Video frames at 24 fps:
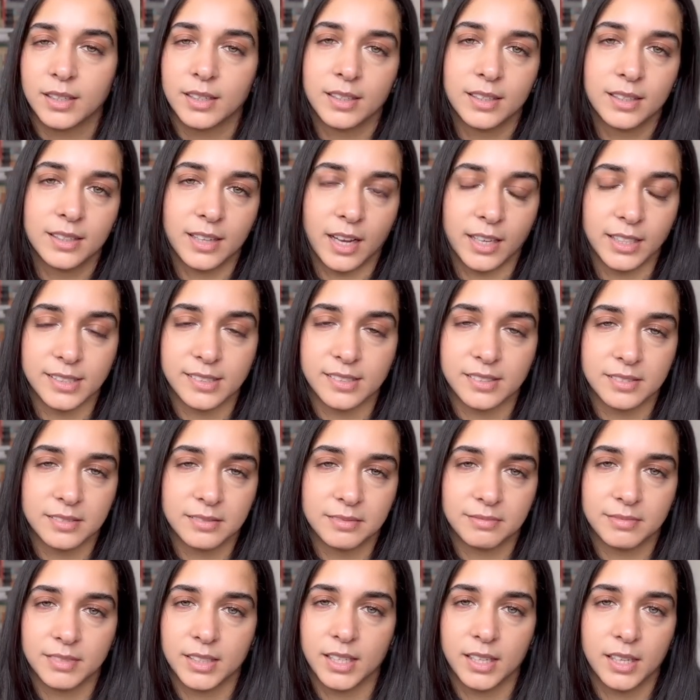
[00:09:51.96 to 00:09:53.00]
Guys,
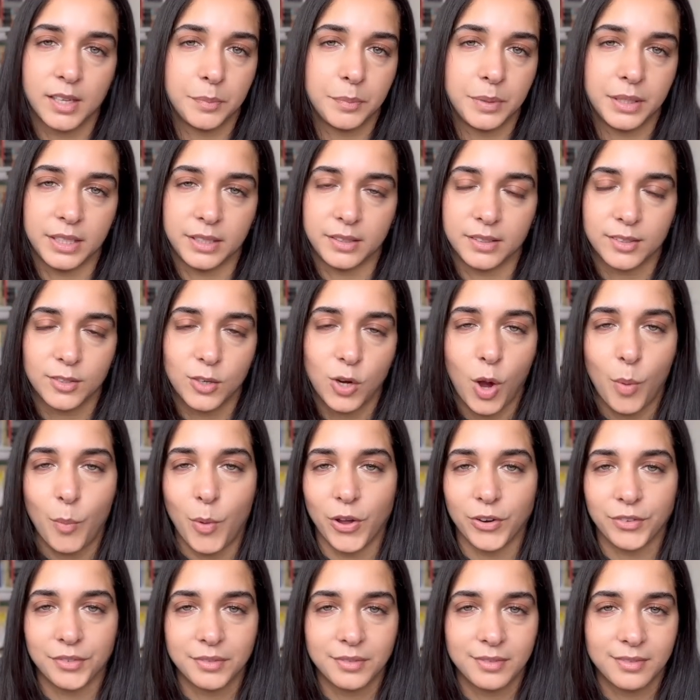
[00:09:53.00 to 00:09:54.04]
I mean, come on.
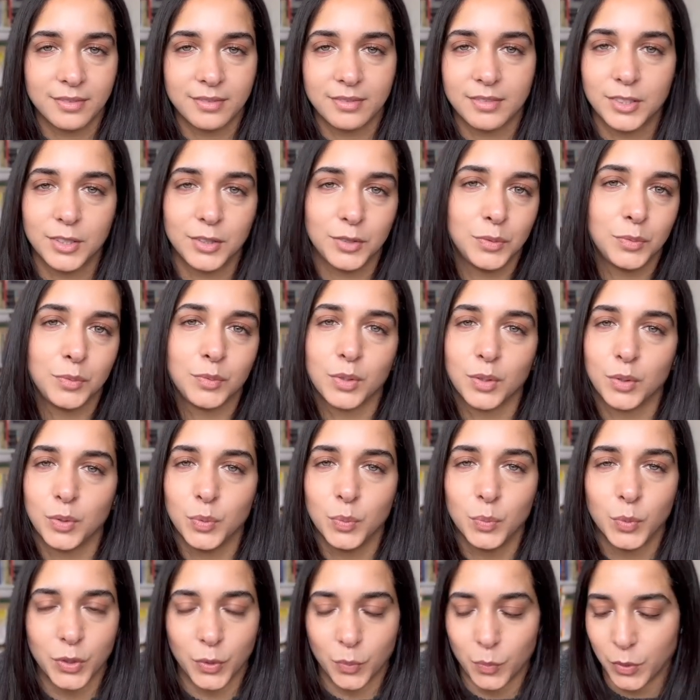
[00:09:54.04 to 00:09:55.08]
Who
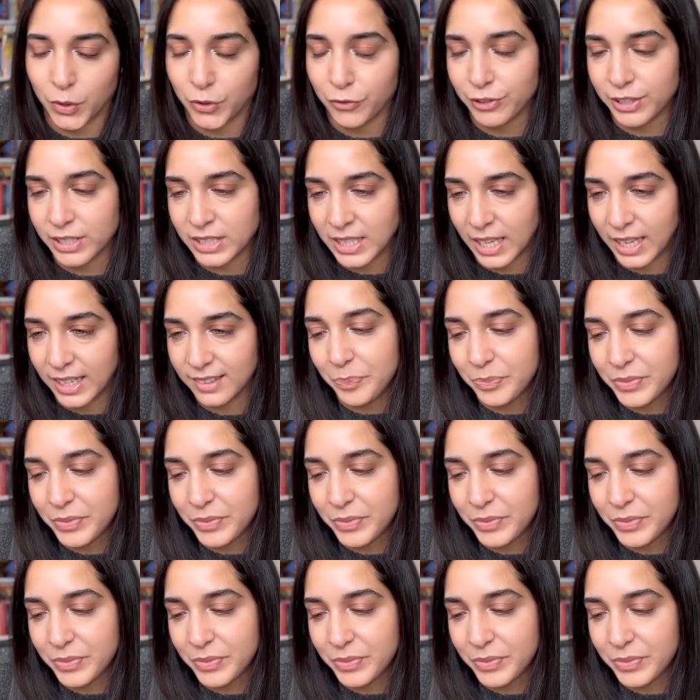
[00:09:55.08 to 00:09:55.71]
wouldn't want to read that?